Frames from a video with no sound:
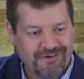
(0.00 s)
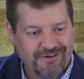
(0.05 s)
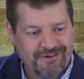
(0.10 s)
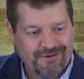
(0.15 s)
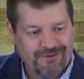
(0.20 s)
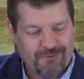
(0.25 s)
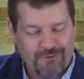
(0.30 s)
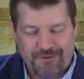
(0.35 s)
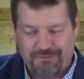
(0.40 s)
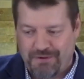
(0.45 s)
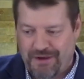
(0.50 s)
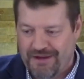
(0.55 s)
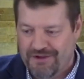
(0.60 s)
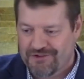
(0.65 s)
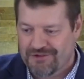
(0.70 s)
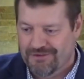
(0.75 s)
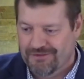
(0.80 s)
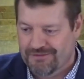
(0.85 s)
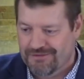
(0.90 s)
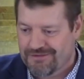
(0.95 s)
with
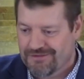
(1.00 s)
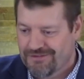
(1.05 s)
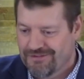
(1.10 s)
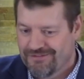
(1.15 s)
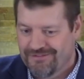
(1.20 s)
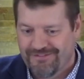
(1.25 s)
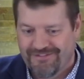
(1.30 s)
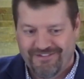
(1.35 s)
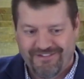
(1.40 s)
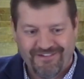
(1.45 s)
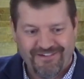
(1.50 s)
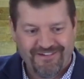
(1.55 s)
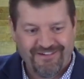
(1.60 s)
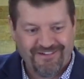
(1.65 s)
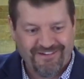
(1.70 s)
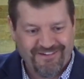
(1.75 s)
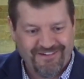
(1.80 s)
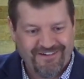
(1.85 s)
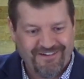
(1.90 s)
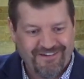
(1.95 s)
patience?
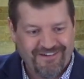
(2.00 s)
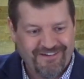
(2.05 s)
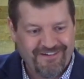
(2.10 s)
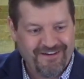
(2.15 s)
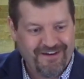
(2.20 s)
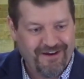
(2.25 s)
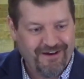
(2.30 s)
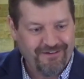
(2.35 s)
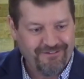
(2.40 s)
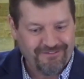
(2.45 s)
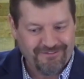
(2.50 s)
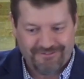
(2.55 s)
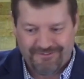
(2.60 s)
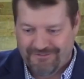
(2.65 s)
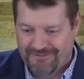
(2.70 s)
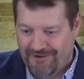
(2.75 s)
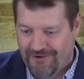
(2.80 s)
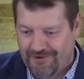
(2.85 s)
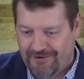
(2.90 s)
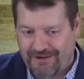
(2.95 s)
Yeah?
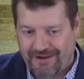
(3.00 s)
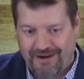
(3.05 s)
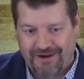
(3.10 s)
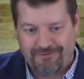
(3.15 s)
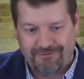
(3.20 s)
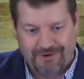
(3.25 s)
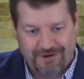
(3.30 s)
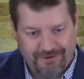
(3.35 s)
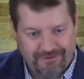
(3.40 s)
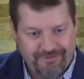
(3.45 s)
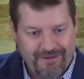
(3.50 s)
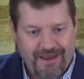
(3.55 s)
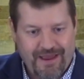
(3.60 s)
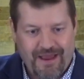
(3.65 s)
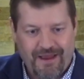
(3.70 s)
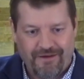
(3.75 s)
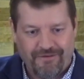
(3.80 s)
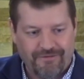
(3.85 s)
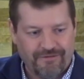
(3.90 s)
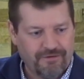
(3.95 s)
Okay, well,
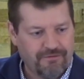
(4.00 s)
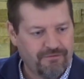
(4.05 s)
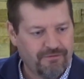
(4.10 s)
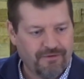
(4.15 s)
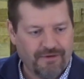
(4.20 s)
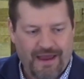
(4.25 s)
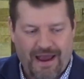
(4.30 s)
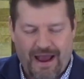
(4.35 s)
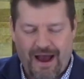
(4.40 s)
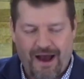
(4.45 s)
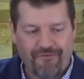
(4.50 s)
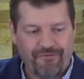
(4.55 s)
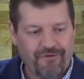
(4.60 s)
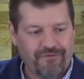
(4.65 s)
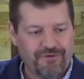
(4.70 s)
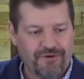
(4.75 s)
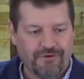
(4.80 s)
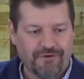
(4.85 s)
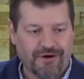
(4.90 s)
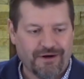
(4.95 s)
half
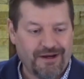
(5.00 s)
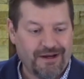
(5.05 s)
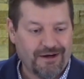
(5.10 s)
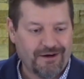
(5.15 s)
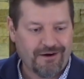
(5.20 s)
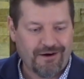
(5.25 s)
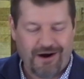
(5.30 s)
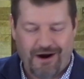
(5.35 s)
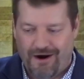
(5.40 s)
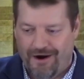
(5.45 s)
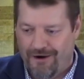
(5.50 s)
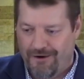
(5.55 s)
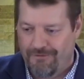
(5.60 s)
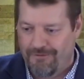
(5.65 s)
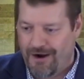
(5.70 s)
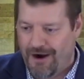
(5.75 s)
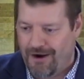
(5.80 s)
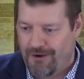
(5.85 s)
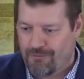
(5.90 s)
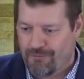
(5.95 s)
of you here
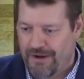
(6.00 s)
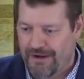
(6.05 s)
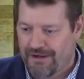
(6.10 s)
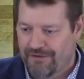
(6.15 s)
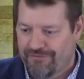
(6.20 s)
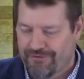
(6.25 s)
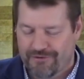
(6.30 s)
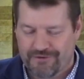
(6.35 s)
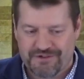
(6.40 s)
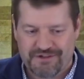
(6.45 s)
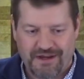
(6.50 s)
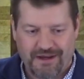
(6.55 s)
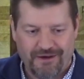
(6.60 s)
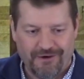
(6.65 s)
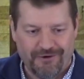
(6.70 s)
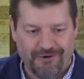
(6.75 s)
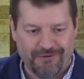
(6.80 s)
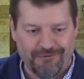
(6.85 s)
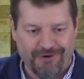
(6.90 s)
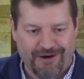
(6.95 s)
are, are ready for
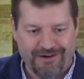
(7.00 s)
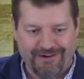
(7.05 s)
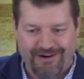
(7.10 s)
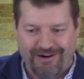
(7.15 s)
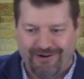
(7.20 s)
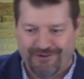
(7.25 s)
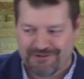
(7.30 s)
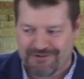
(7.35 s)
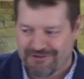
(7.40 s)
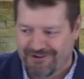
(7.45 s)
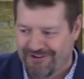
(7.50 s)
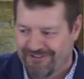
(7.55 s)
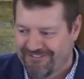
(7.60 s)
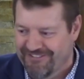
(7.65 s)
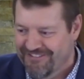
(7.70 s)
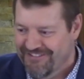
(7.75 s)
sainthood right now. So